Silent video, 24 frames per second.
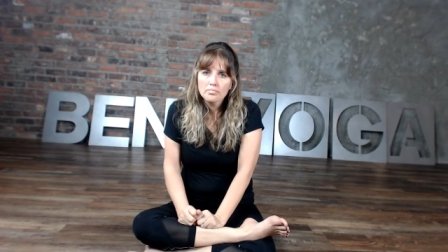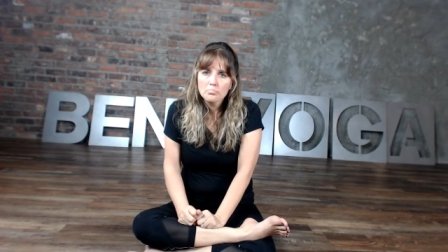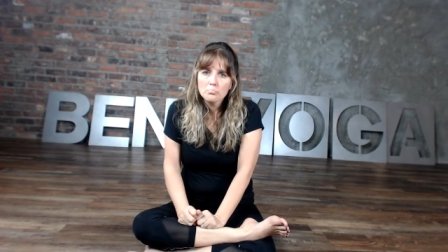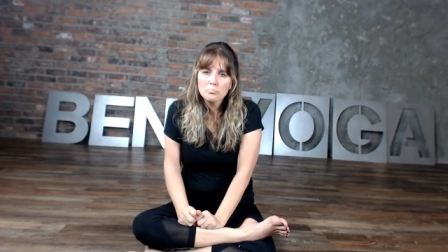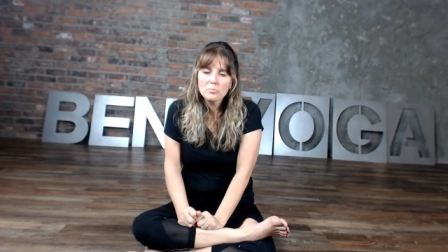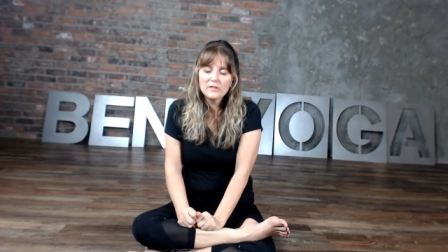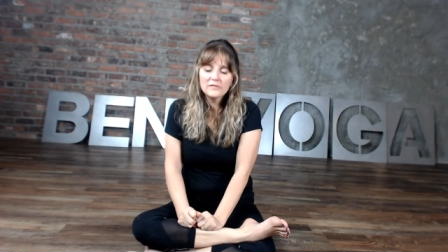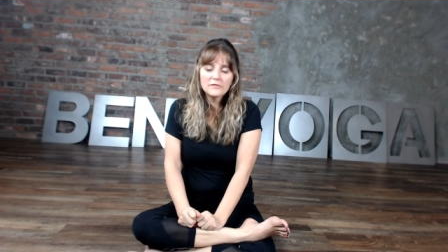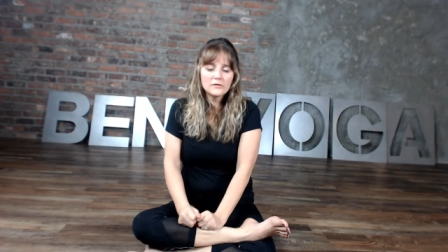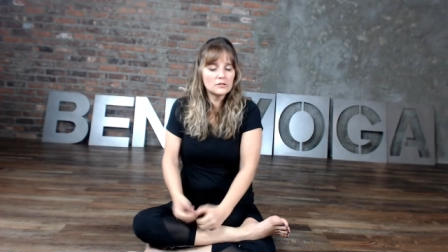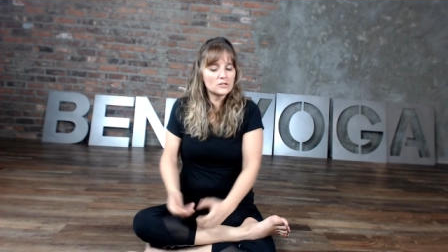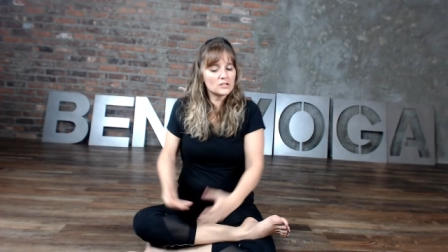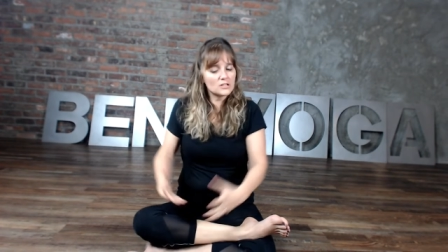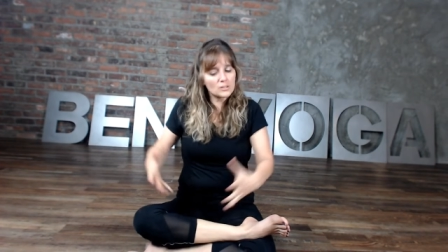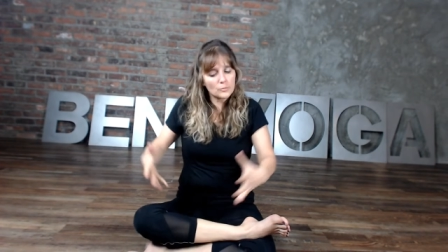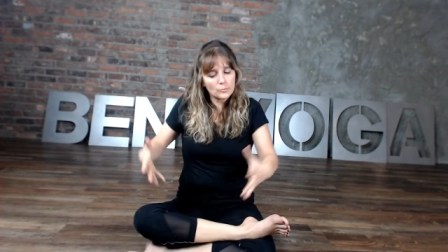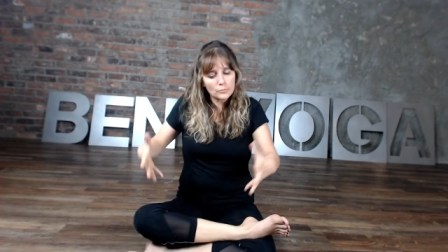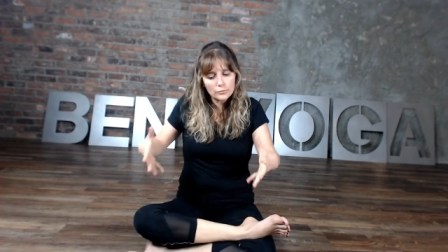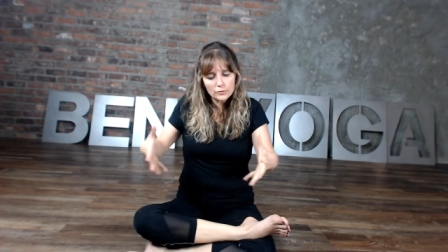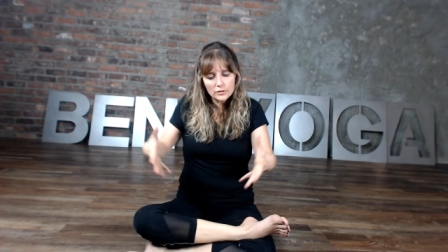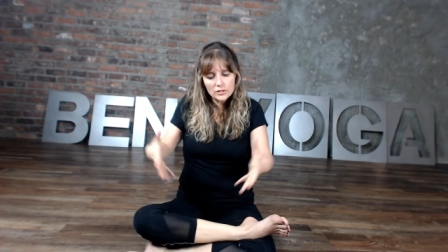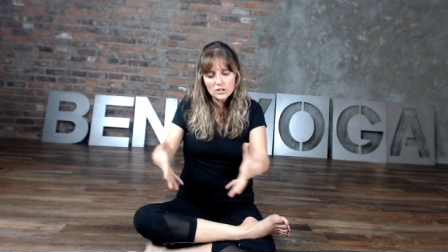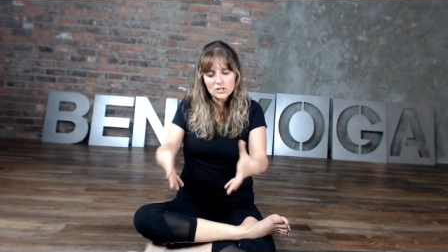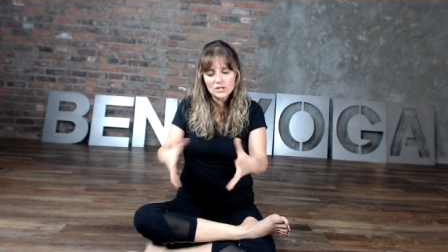But if you just
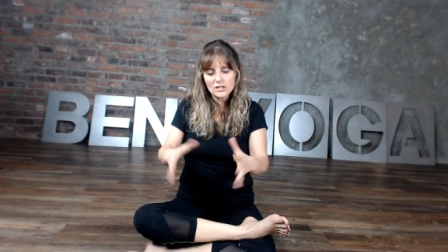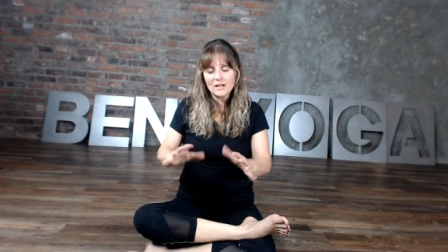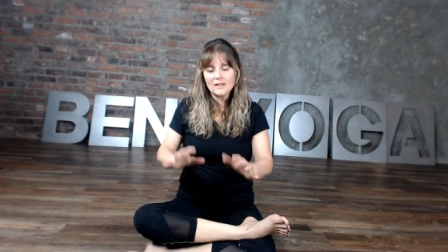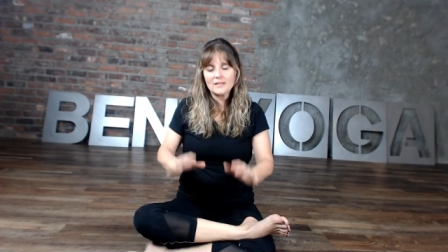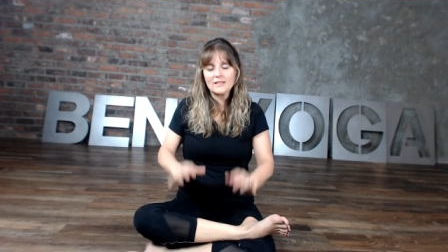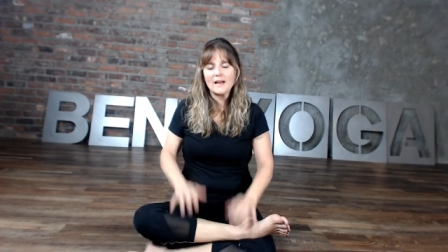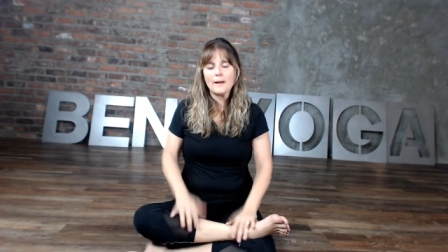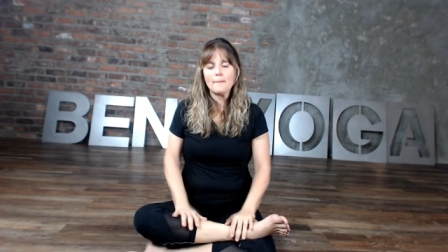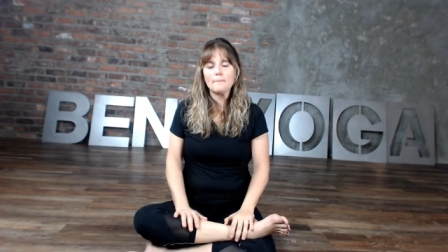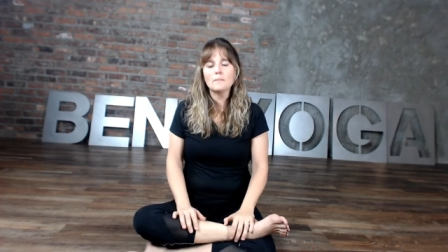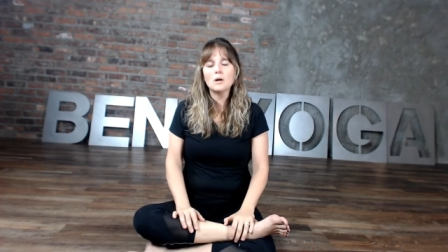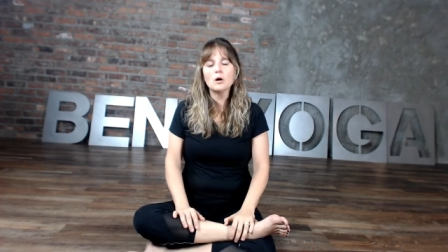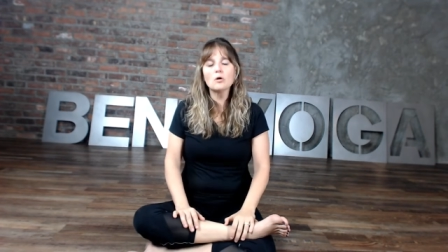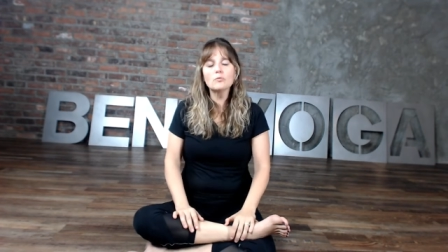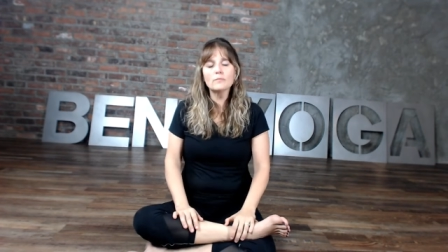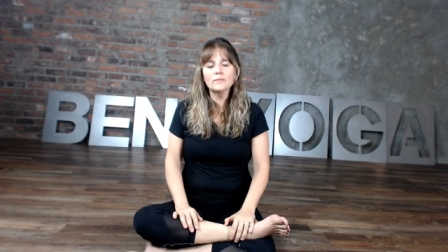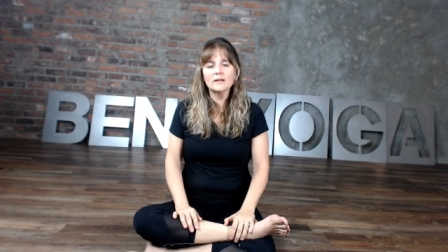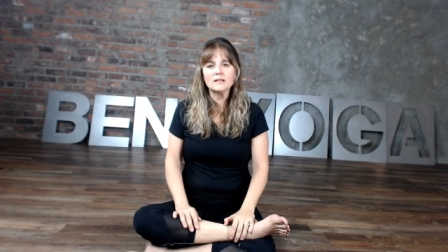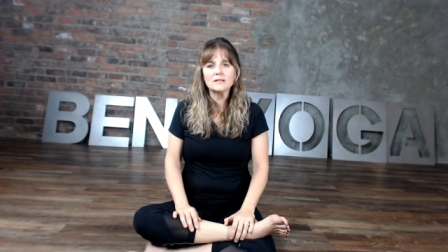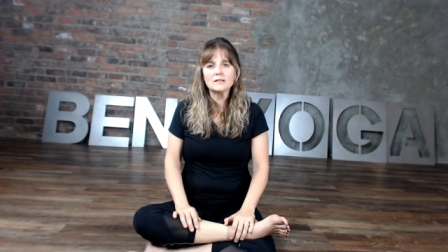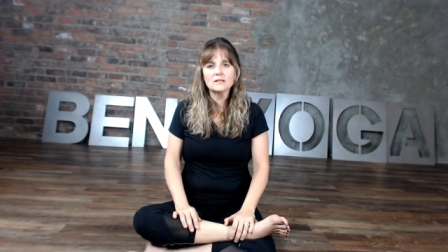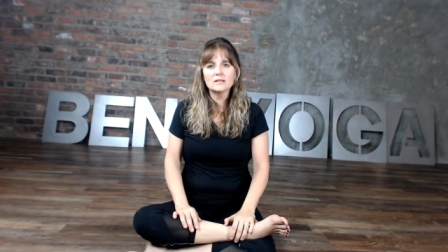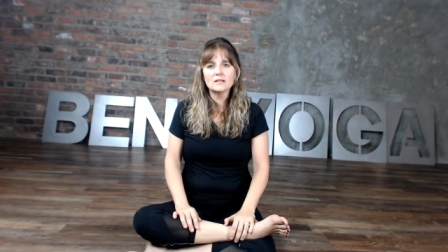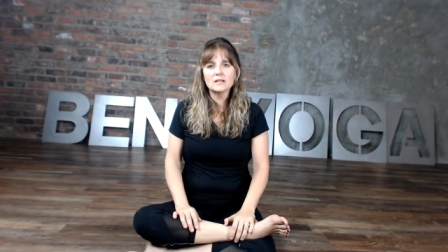appreciate that
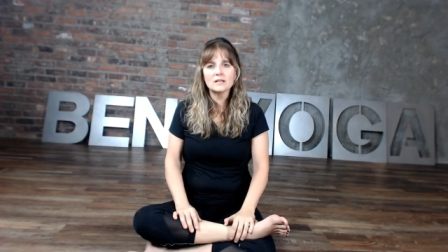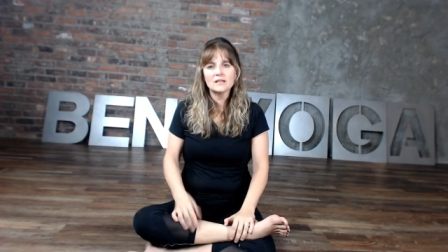moment,